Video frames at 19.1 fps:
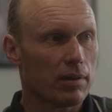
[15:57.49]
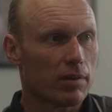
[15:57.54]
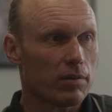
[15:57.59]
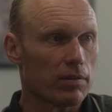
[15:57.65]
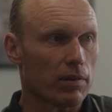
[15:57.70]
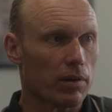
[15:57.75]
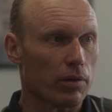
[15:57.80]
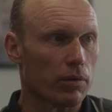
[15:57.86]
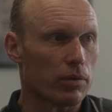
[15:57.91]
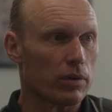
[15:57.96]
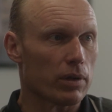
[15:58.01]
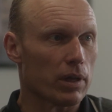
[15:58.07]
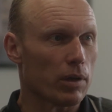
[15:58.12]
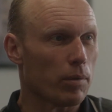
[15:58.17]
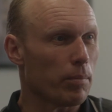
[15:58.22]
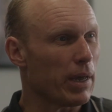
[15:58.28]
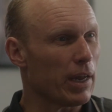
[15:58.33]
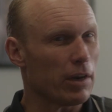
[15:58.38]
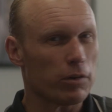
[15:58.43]
So
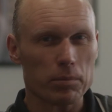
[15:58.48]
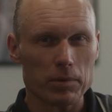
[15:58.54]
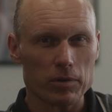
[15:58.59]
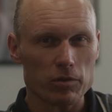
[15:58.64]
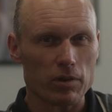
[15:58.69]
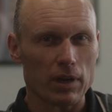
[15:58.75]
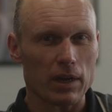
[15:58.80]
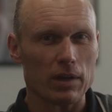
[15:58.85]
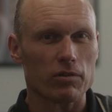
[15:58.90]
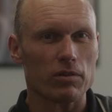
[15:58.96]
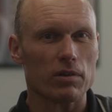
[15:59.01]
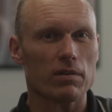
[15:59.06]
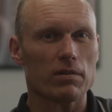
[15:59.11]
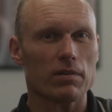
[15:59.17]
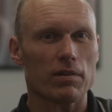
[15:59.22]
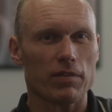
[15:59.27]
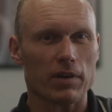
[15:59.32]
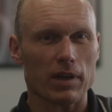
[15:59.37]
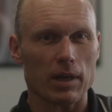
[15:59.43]
management
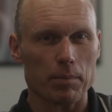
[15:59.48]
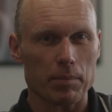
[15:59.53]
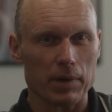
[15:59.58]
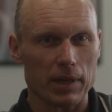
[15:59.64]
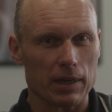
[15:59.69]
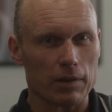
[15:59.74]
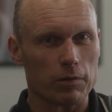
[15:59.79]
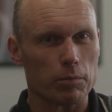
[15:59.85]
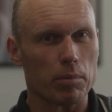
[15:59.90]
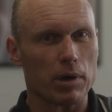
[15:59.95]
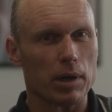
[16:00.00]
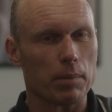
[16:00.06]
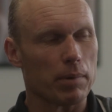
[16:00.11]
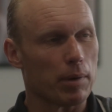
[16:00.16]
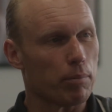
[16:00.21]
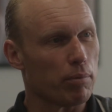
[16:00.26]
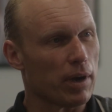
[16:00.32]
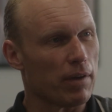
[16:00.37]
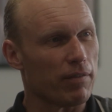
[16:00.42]
changes. If a company gets bought
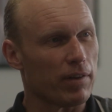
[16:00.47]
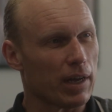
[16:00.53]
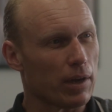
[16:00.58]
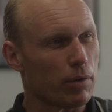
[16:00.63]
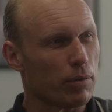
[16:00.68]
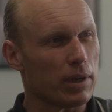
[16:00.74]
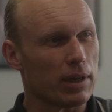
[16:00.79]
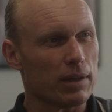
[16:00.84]
by private equity